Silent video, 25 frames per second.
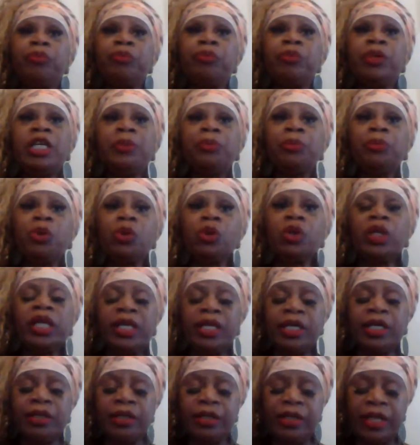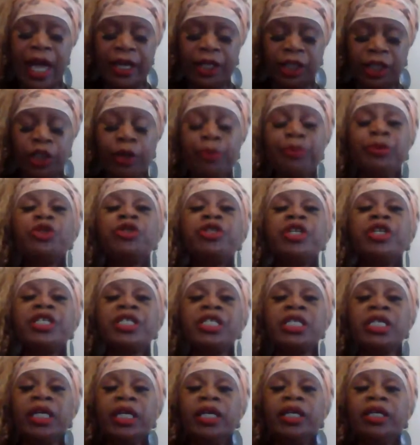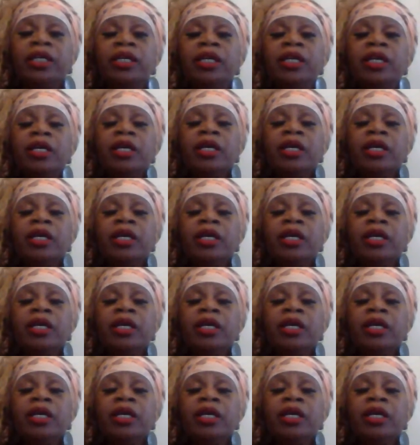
people in that community,